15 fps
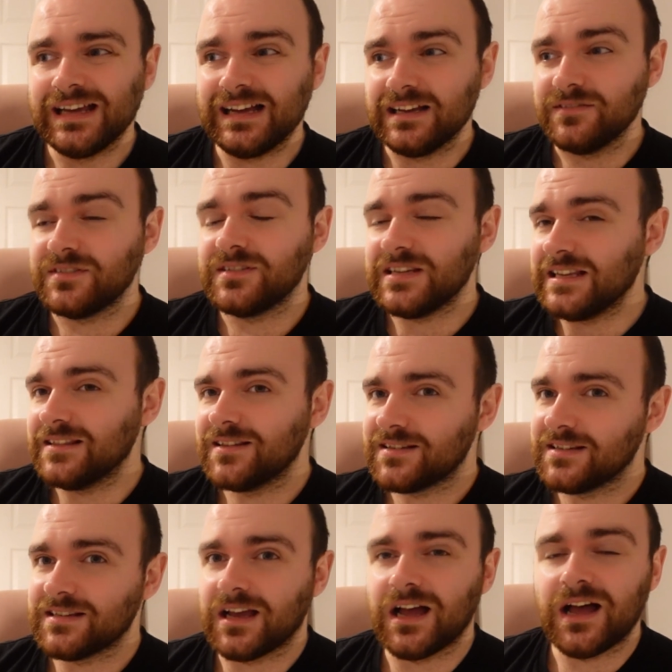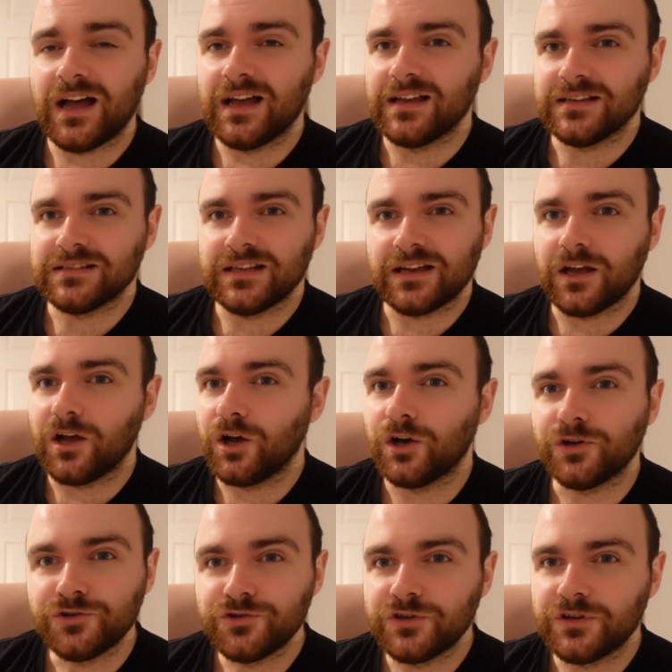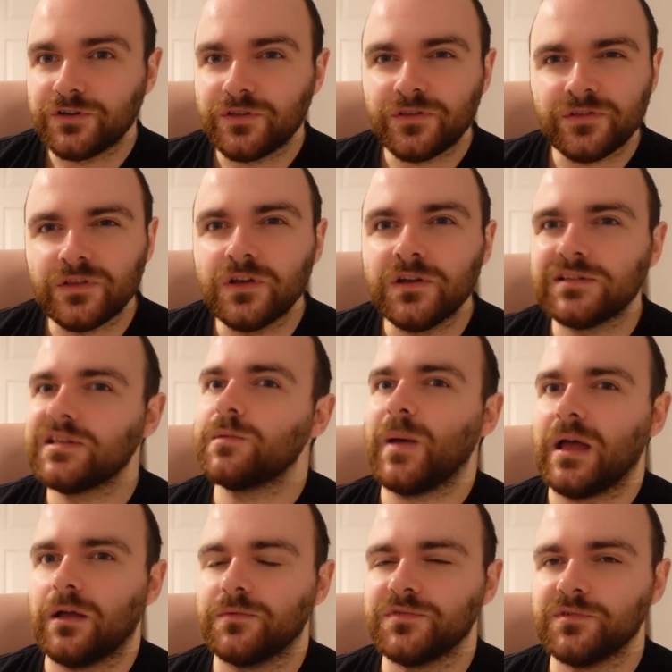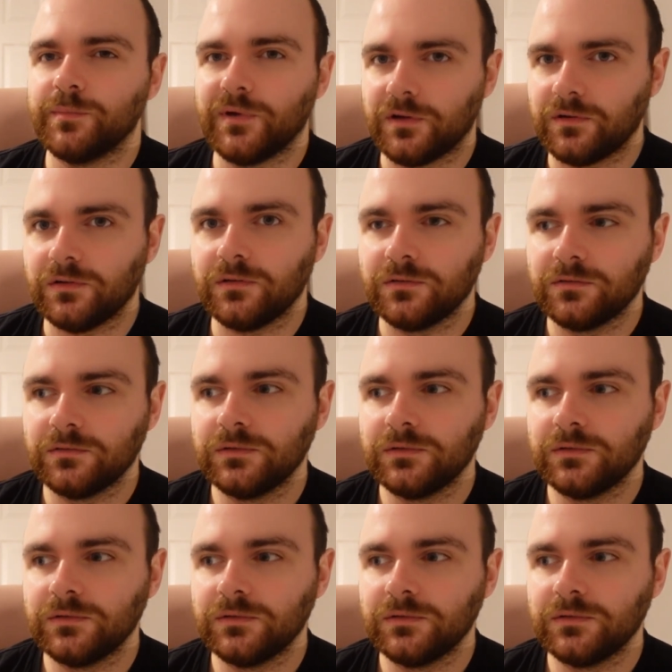I've seen this as high as like hundred and thirty pounds a bottle.